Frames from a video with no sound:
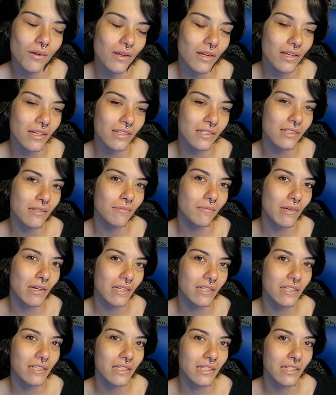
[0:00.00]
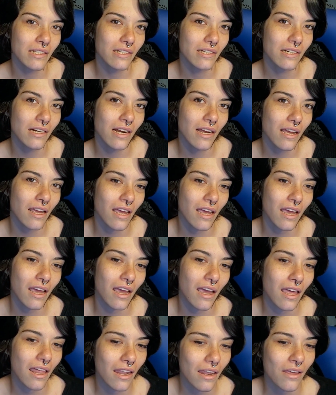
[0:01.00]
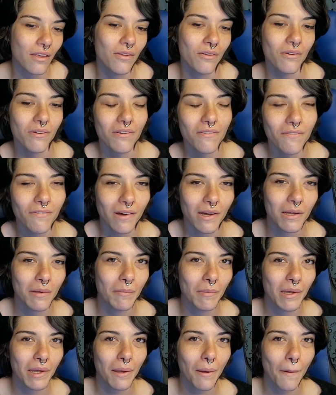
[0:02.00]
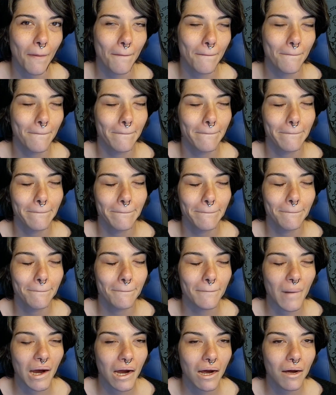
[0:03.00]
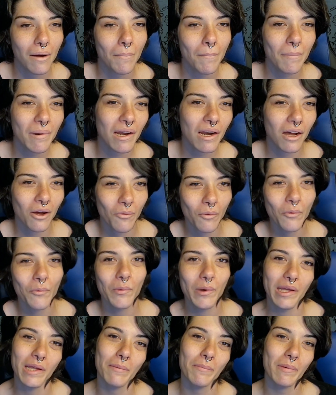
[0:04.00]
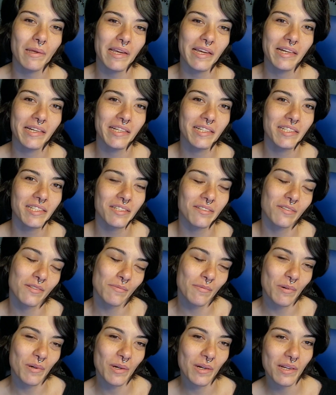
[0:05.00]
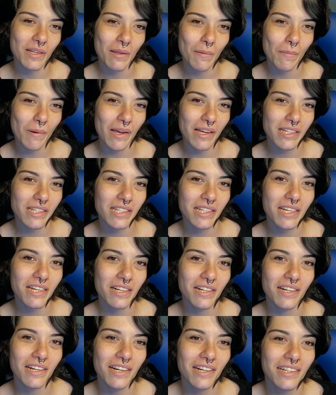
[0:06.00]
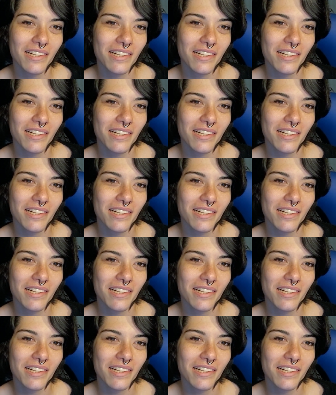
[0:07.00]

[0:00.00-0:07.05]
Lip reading: It's the best year, and you could fight me, but I will win because I was born in the best year.